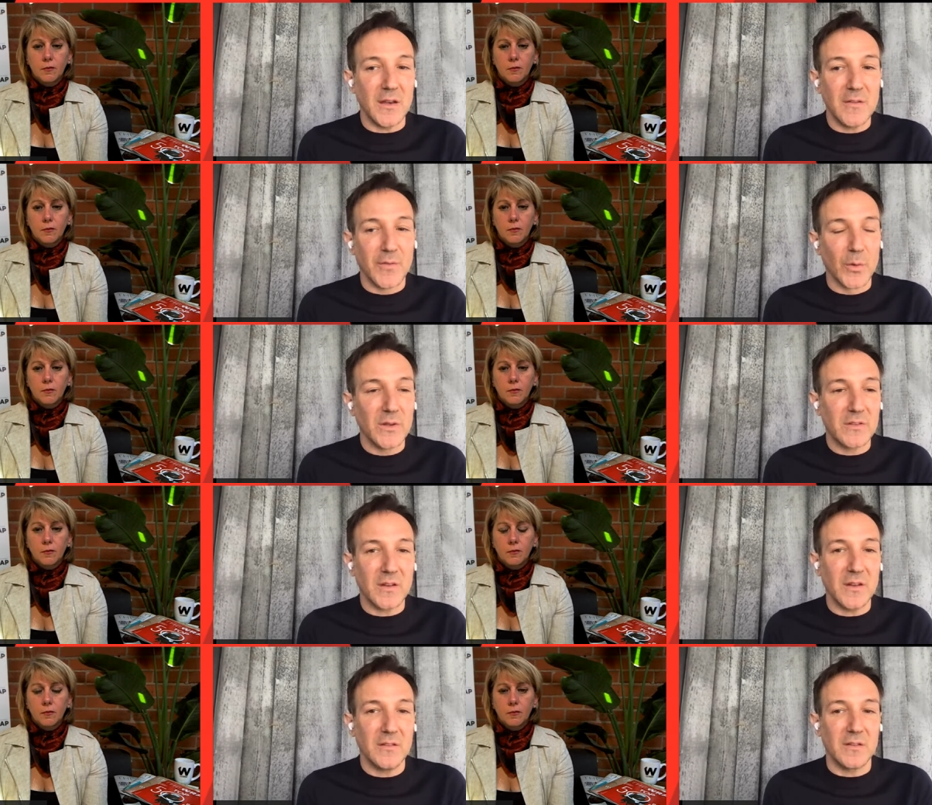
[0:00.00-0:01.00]
Speaker 1: any voice
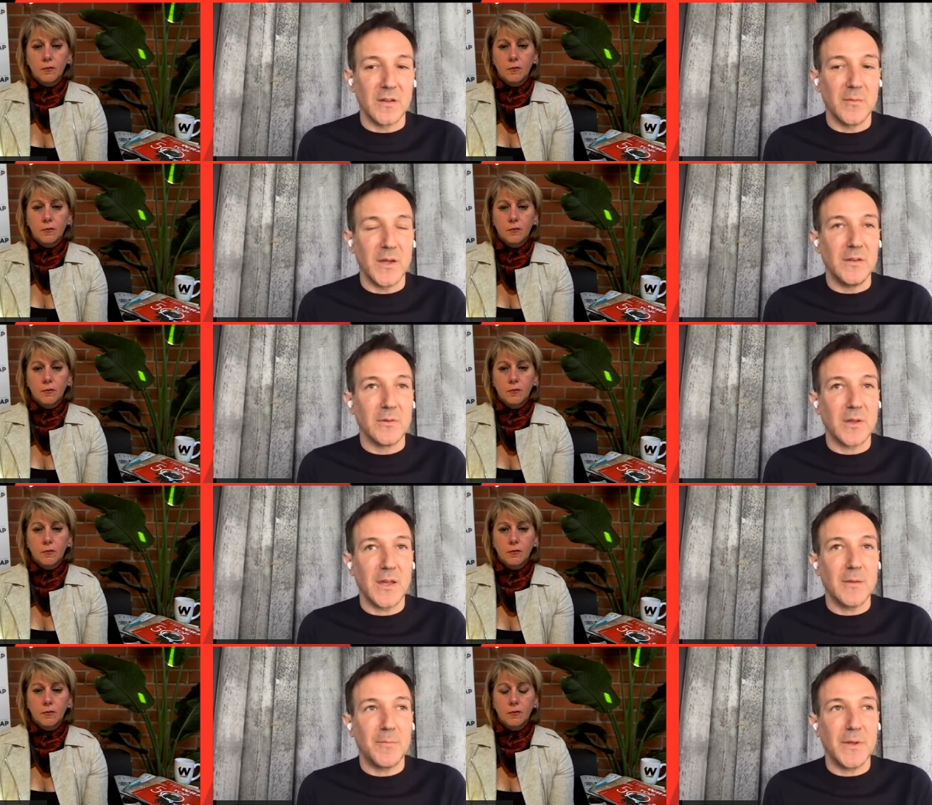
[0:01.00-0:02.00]
against him. And you
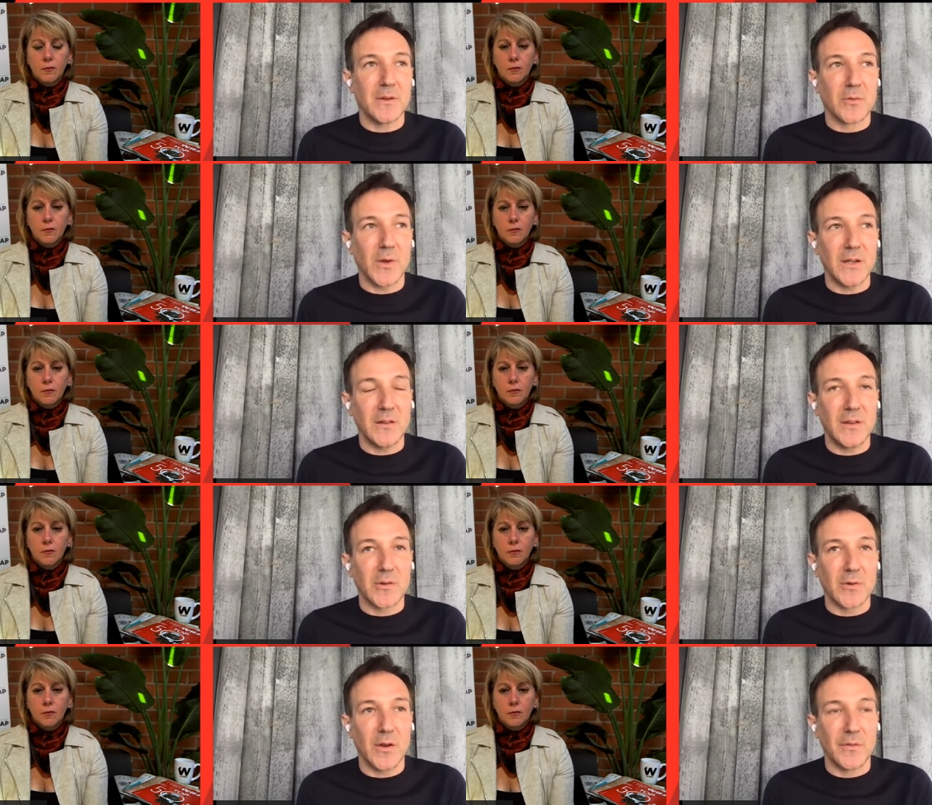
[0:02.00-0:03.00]
can't be a great
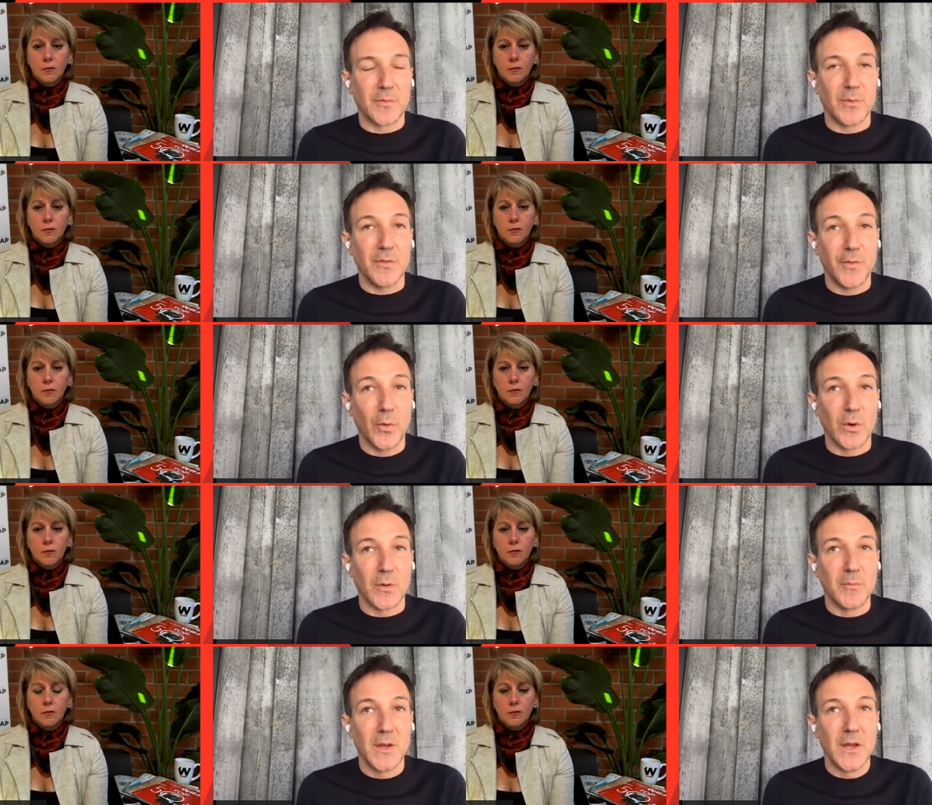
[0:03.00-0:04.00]
leader of
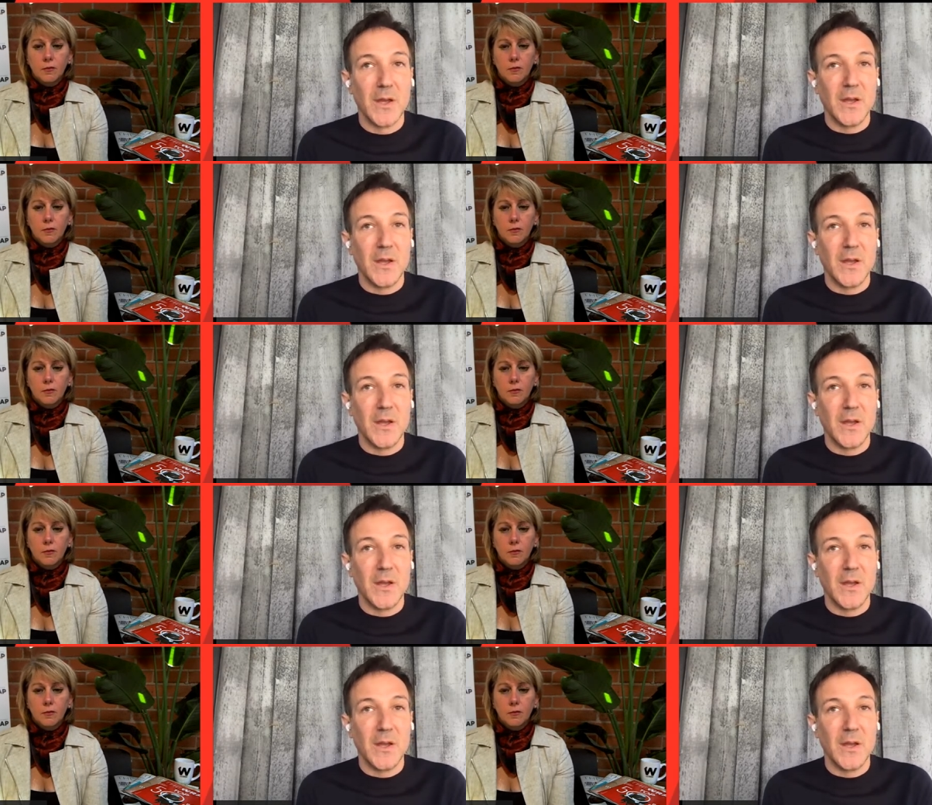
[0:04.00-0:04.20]
reform